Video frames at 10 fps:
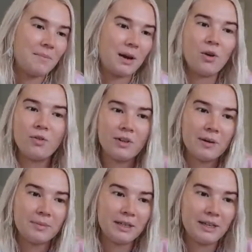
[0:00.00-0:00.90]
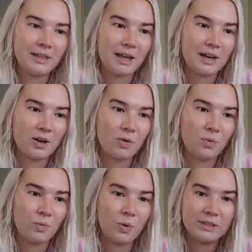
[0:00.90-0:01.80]
my whole family, like
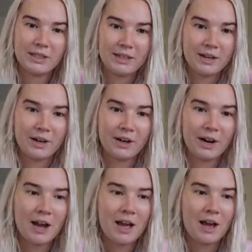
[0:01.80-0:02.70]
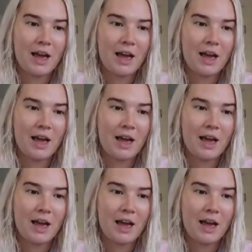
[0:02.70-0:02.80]
once a year,